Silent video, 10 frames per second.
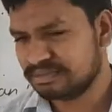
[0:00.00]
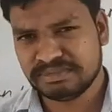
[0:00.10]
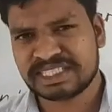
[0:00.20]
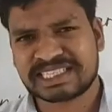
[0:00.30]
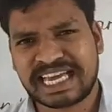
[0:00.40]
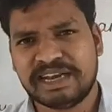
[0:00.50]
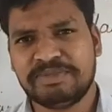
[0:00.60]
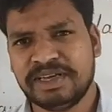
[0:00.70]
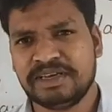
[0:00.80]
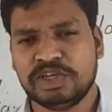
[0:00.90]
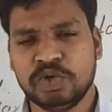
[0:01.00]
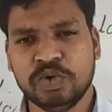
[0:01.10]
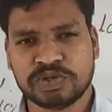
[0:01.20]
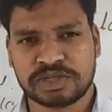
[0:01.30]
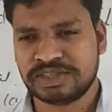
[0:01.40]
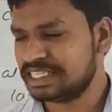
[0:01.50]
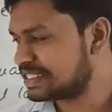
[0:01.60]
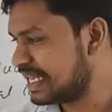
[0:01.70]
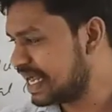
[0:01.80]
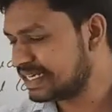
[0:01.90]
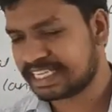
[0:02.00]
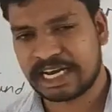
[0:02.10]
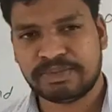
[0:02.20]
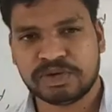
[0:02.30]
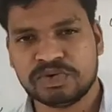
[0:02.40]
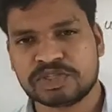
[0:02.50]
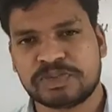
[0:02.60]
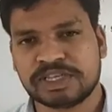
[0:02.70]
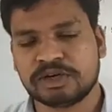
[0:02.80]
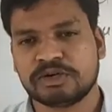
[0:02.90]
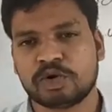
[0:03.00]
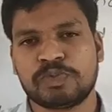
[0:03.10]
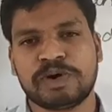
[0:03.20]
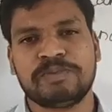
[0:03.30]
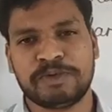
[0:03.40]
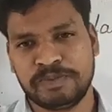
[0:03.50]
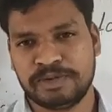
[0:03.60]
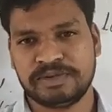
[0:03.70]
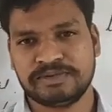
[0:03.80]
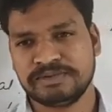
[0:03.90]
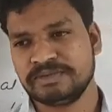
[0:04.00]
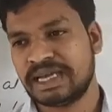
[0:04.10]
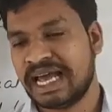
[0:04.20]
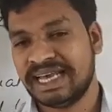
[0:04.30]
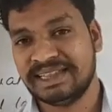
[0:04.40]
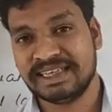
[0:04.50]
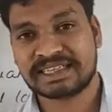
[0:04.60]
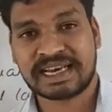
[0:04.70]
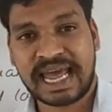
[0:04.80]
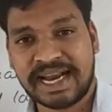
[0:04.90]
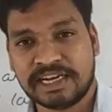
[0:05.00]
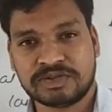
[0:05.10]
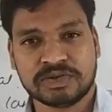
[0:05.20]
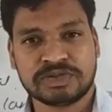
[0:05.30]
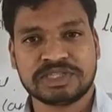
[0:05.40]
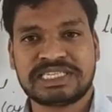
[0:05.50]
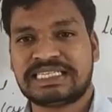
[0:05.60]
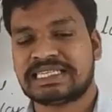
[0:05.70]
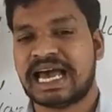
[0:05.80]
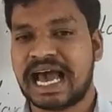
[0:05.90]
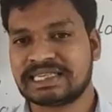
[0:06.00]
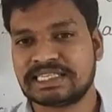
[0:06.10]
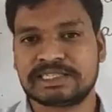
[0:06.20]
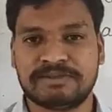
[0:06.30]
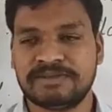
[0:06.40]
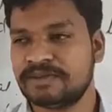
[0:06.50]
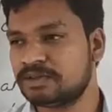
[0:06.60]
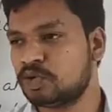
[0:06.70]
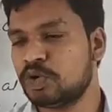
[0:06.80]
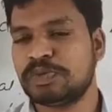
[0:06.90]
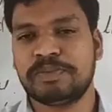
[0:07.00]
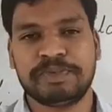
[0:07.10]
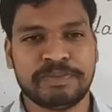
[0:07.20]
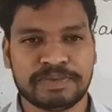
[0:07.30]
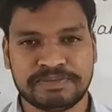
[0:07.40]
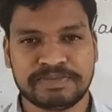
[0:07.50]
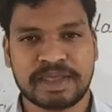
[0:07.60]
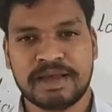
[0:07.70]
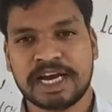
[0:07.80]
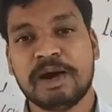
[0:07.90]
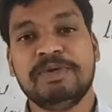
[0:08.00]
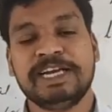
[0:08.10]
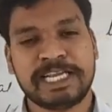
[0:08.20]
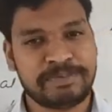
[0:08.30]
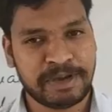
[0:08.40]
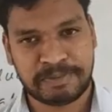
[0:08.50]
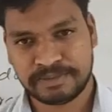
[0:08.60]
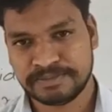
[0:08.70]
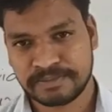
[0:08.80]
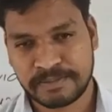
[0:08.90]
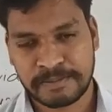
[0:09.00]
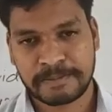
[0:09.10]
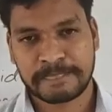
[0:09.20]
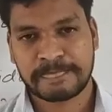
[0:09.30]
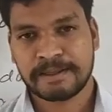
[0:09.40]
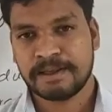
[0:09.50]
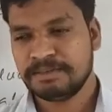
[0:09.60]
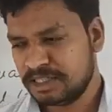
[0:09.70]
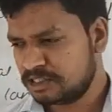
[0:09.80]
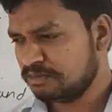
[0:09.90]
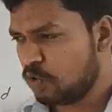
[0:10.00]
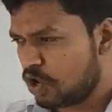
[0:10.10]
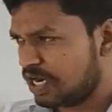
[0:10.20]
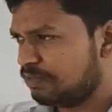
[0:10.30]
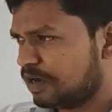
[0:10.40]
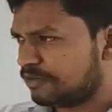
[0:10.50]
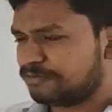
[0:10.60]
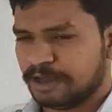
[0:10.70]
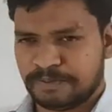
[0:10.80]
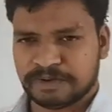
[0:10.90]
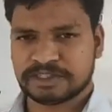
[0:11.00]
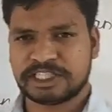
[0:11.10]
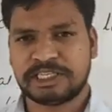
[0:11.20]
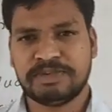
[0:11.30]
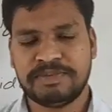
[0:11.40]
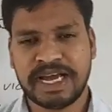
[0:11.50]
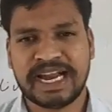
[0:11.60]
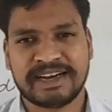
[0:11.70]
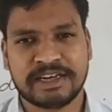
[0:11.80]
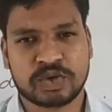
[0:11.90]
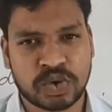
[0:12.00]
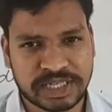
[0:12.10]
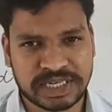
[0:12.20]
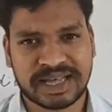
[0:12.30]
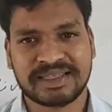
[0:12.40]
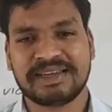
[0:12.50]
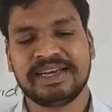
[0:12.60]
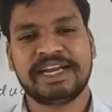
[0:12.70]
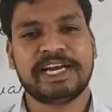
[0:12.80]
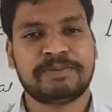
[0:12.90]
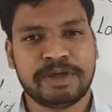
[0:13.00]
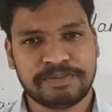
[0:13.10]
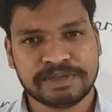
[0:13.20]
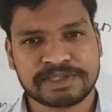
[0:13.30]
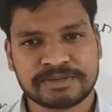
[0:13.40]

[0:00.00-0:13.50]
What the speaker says: be used. This land can be used by the group of people, and the land resources is accessible for the group of people, community people. Means more number of people, it may be 100, 200 or 300 people